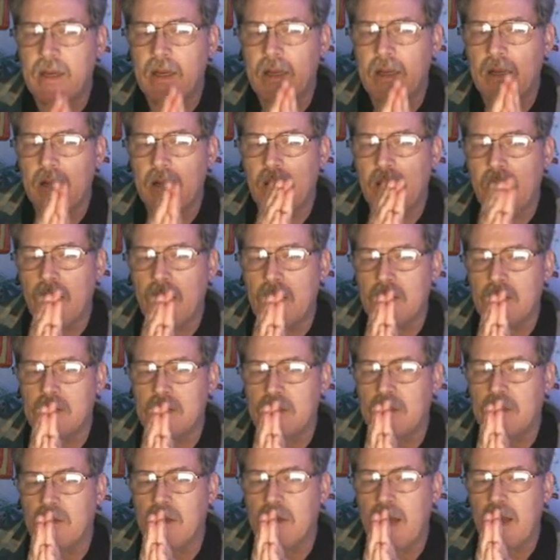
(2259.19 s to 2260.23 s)
it
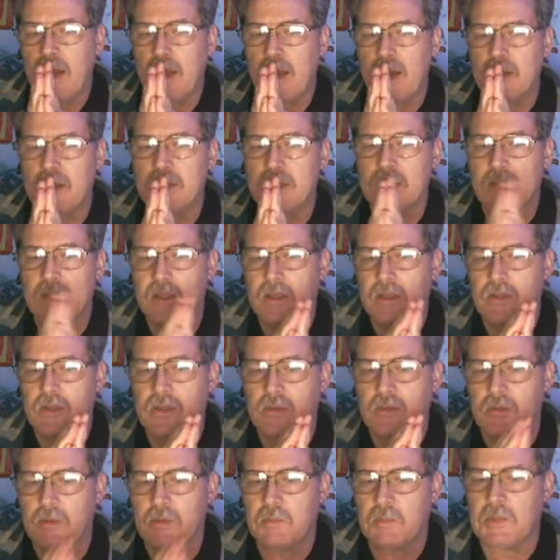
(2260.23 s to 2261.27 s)
also has an
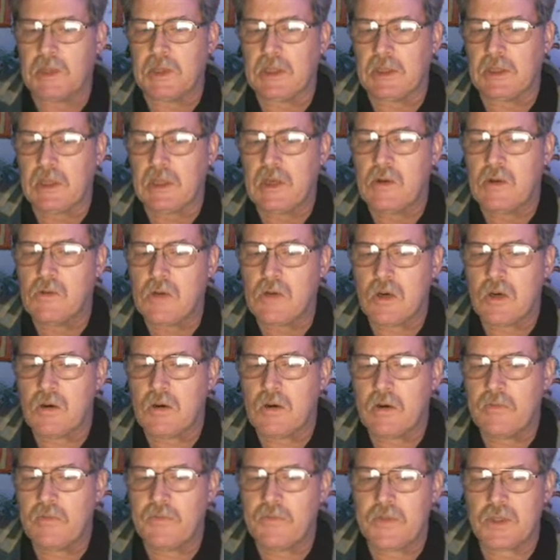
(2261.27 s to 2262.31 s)
extremely low
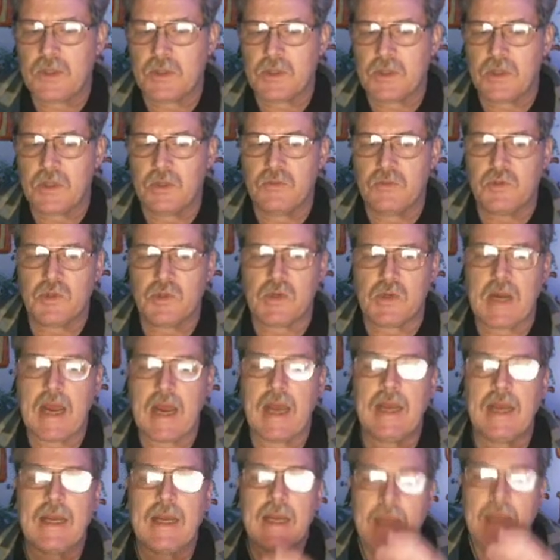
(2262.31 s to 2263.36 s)
coefficient of
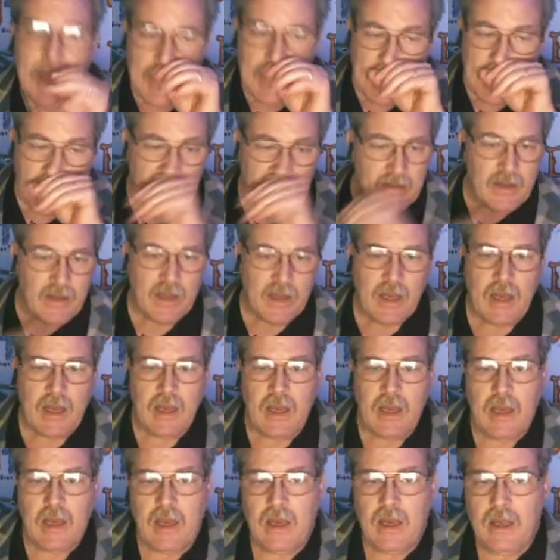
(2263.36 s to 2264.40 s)
drag.
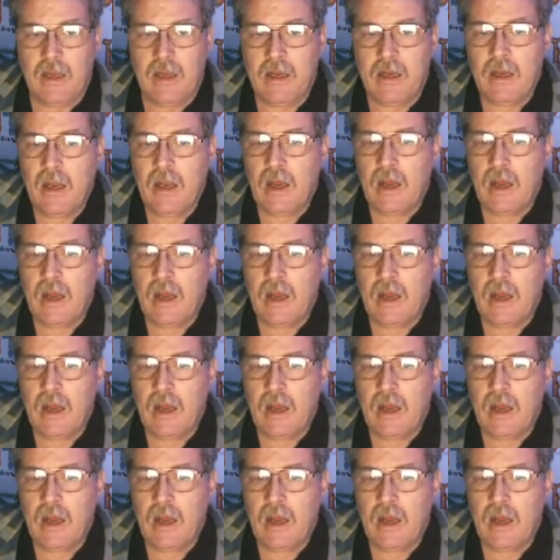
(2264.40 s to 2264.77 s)
And